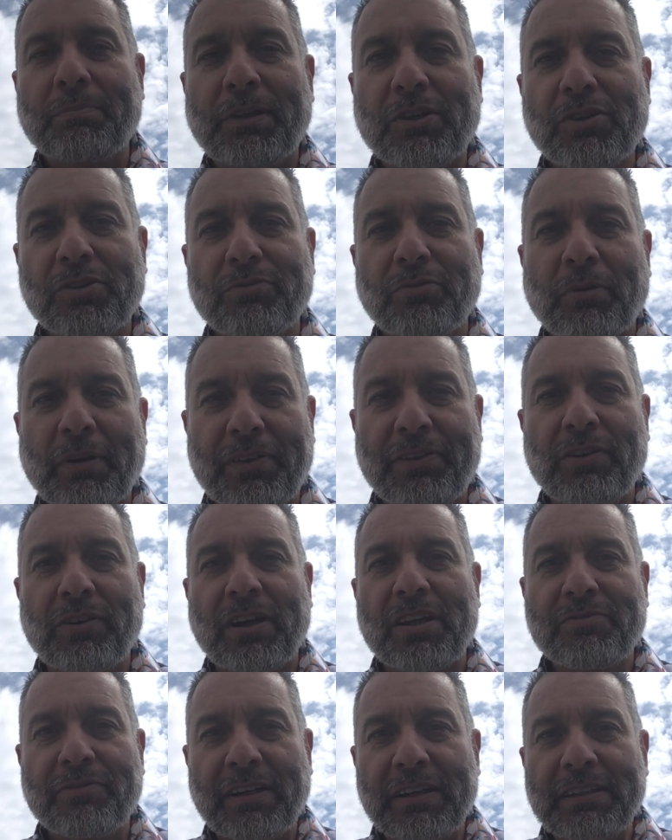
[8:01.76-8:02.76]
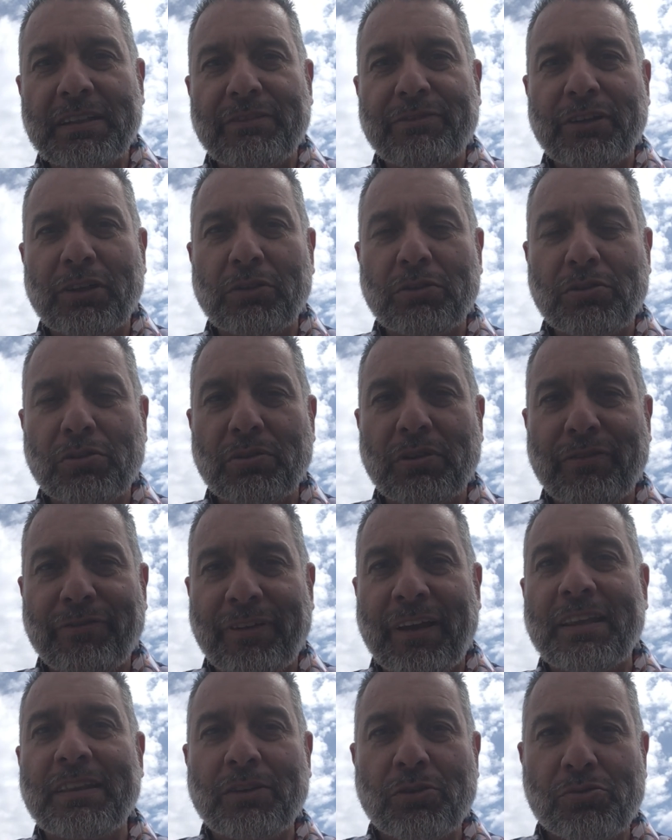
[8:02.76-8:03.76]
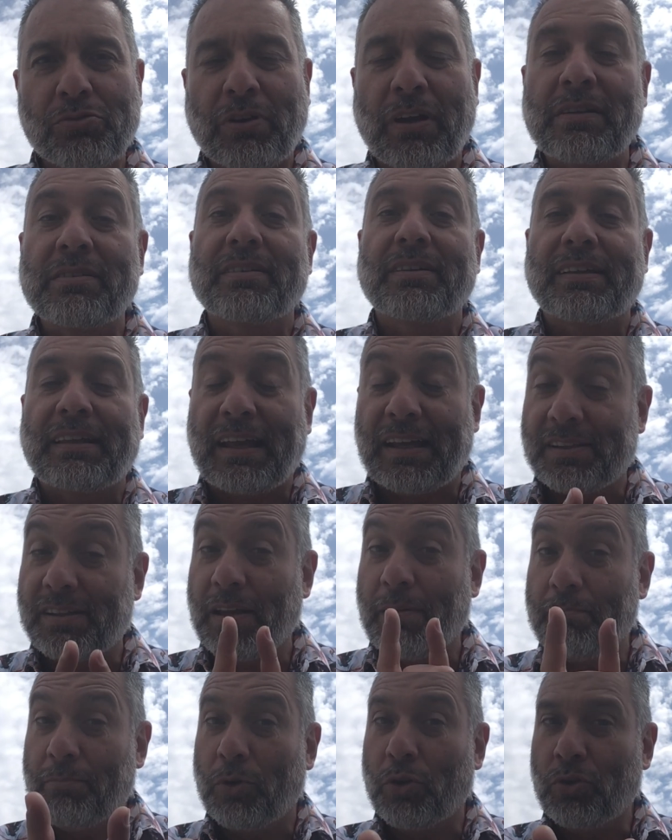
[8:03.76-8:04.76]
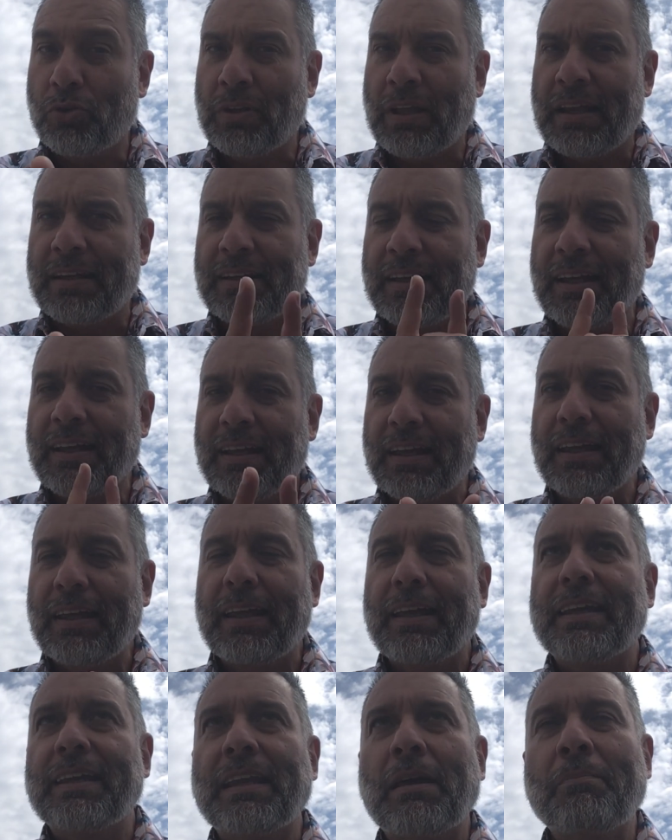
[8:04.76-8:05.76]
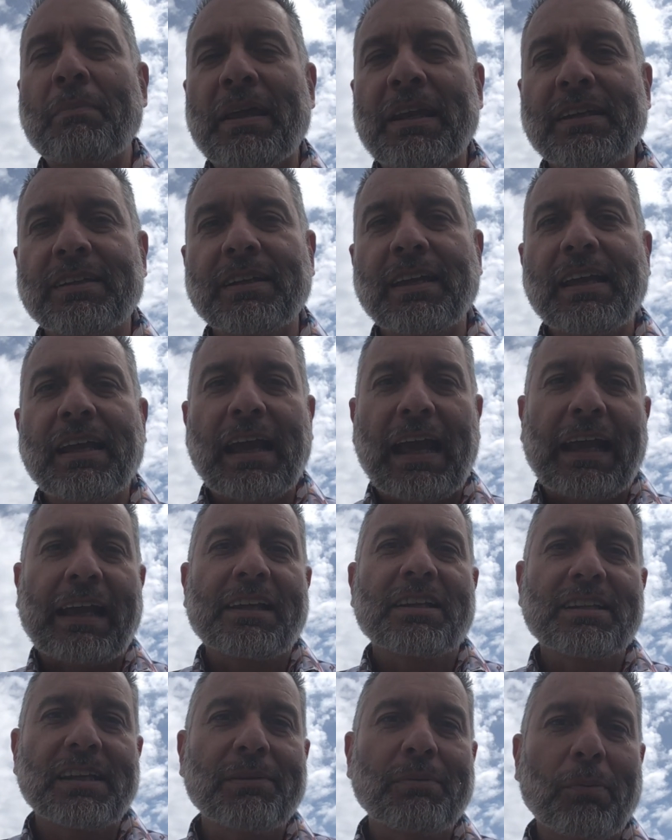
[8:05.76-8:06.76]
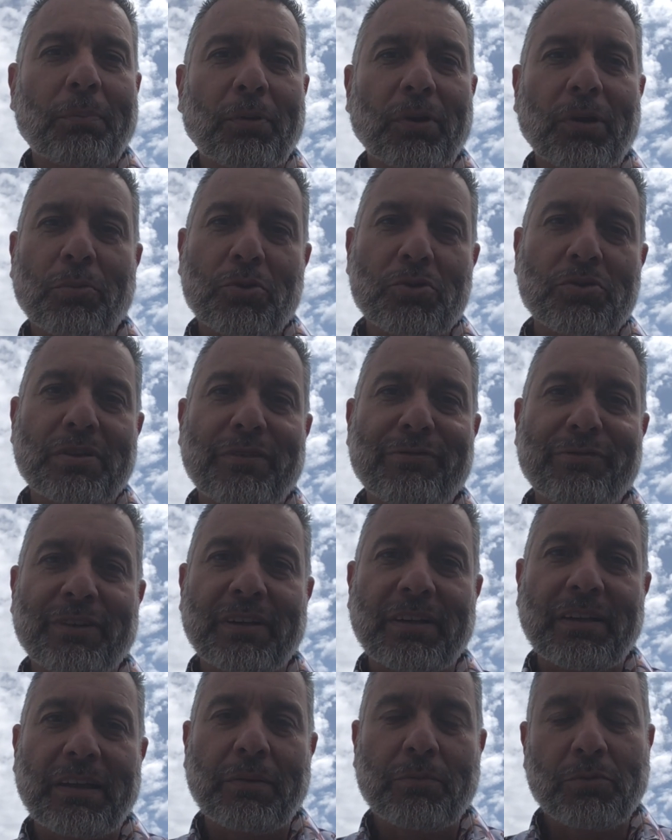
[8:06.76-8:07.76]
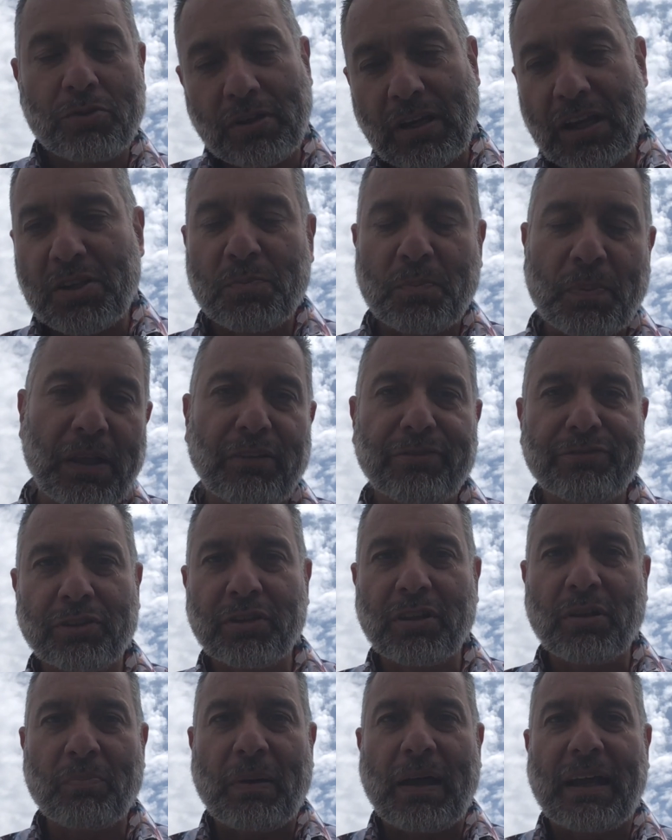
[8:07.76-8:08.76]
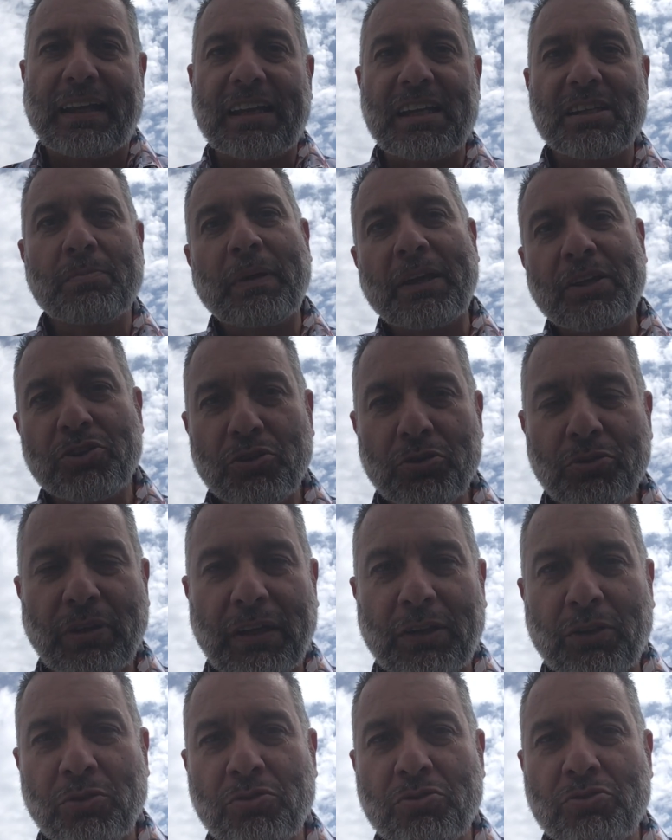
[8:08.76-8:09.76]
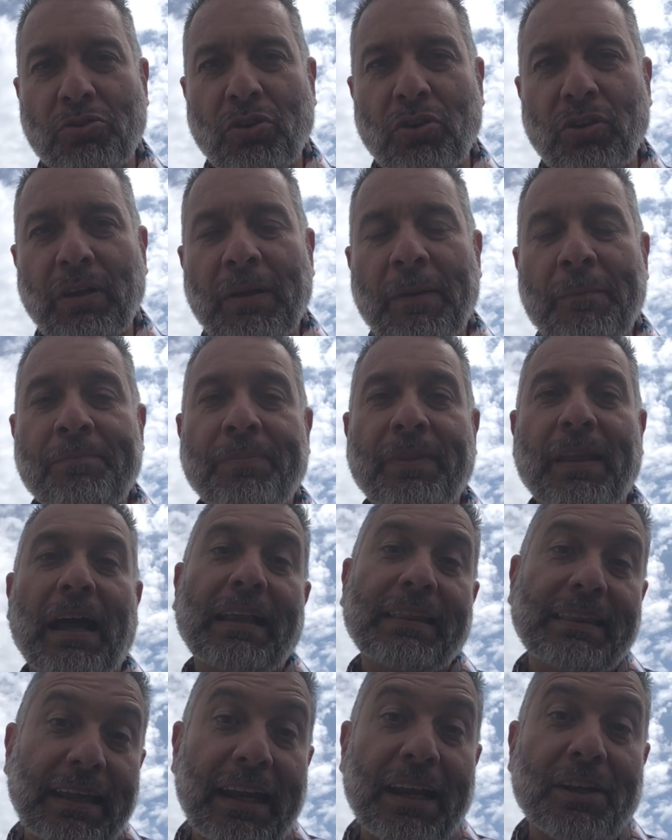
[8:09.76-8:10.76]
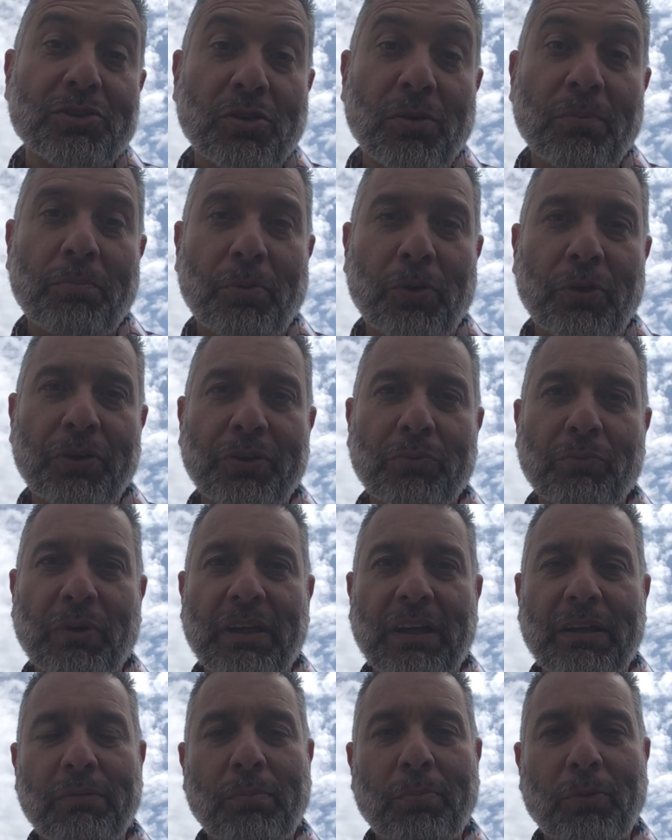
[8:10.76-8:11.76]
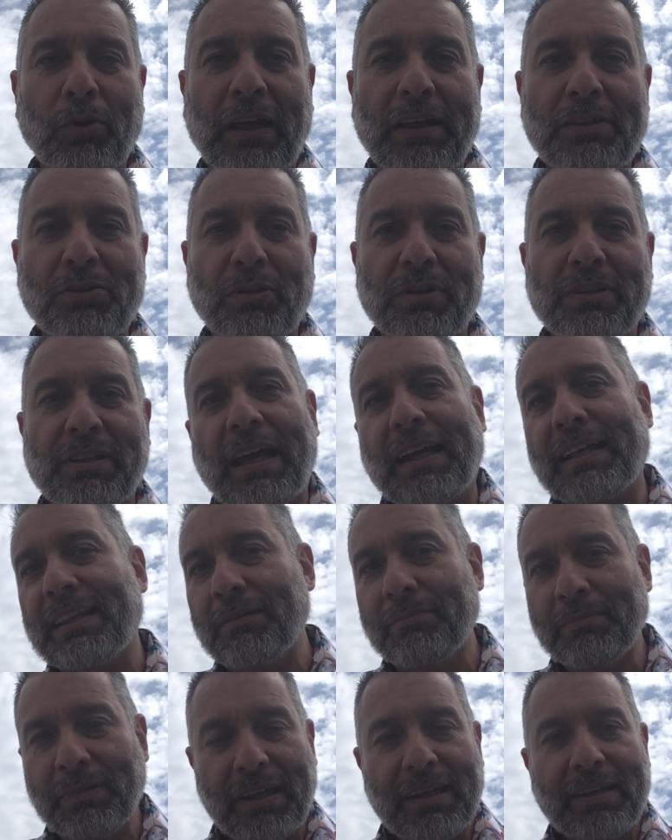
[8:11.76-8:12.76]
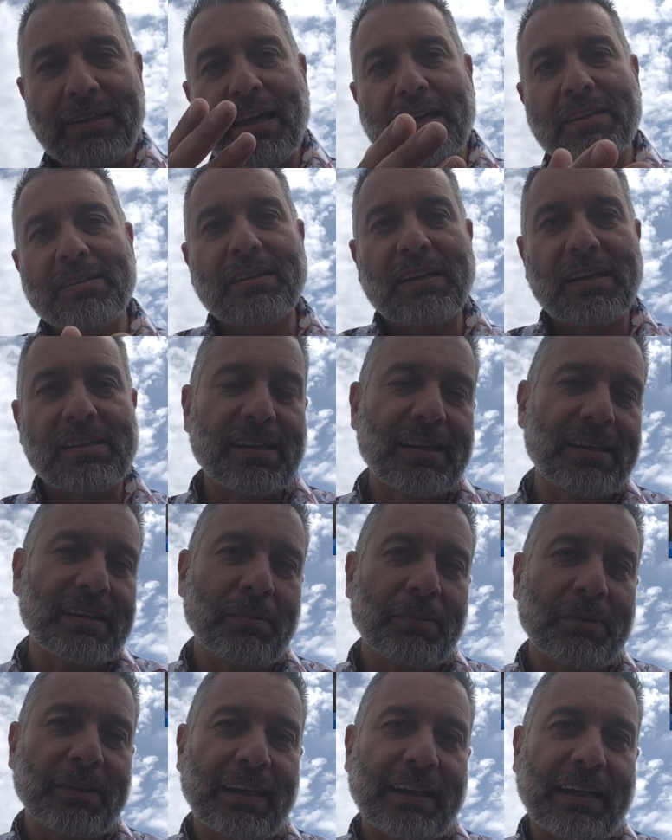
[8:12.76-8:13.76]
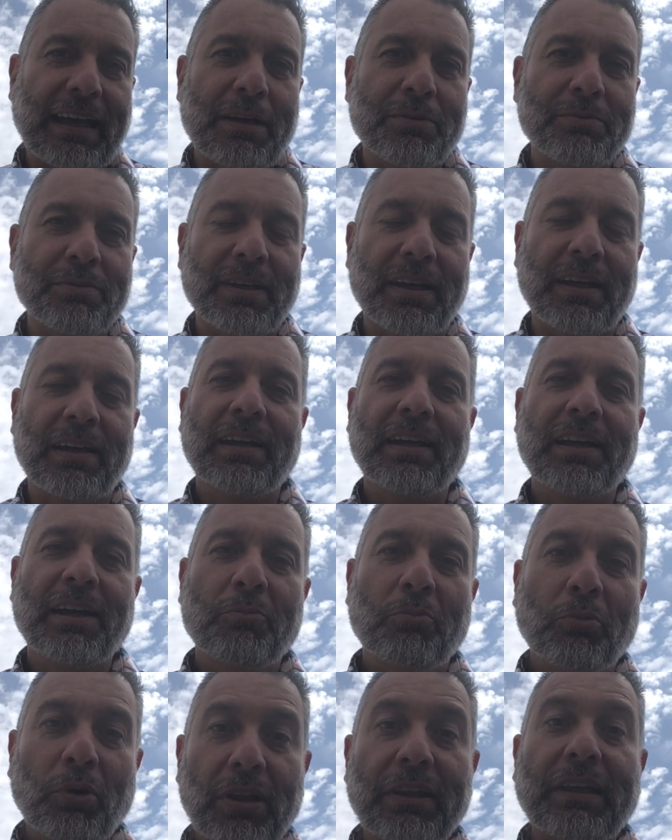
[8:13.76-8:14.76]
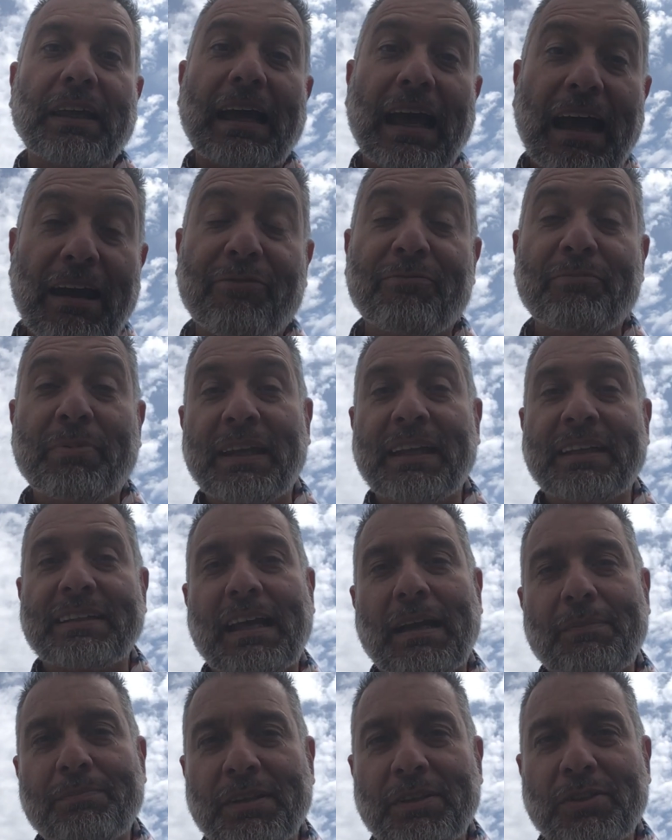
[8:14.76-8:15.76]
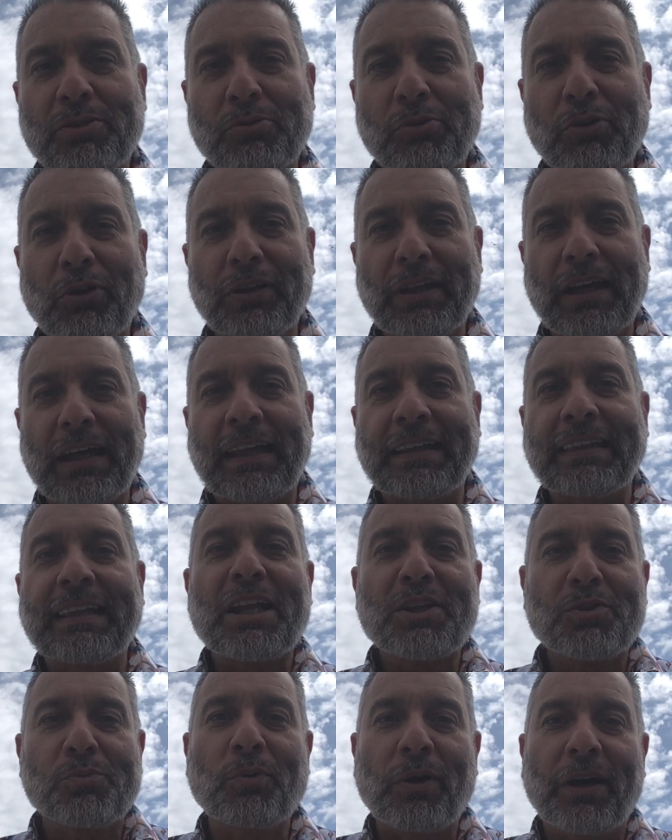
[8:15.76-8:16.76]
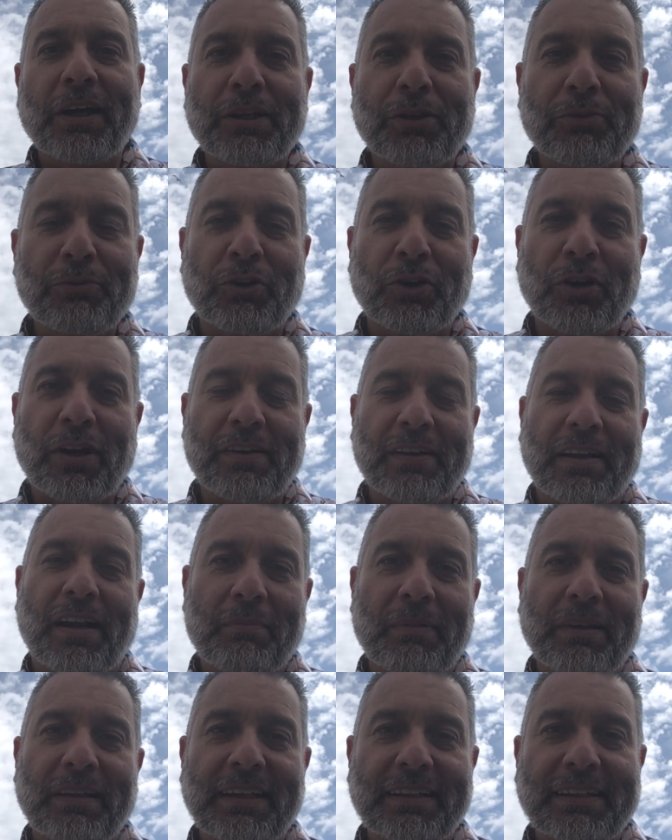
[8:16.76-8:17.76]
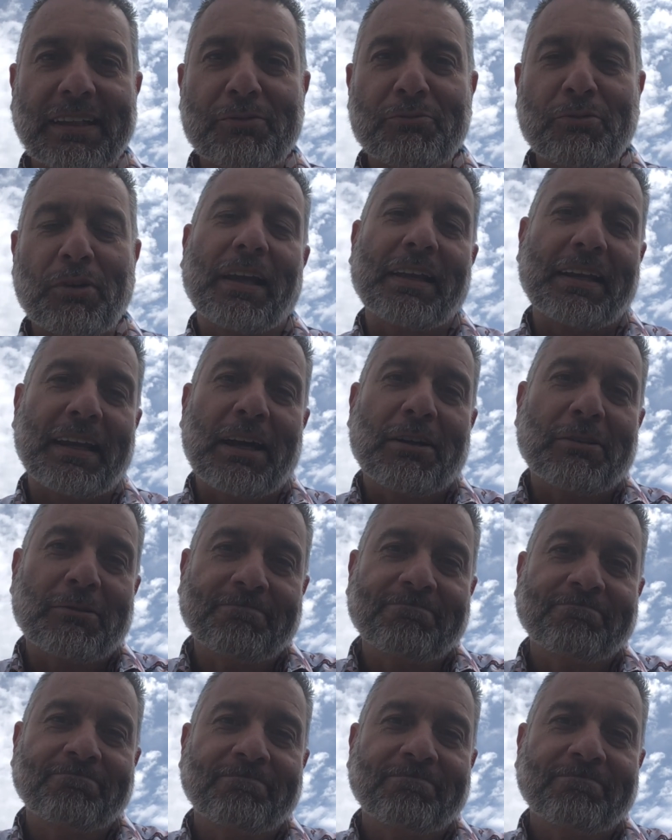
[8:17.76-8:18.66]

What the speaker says: because for Barcelona it's very difficult to defend those counter-attacks. More on that in a minute. Against Liverpool it was different. It was, let's build from the back, let's make sure they control, and then at some point when Liverpool had to attack them, yes, let's hit them in the counter. Well, they have been adapting to all that, and that's why you've got a Real Madrid that right now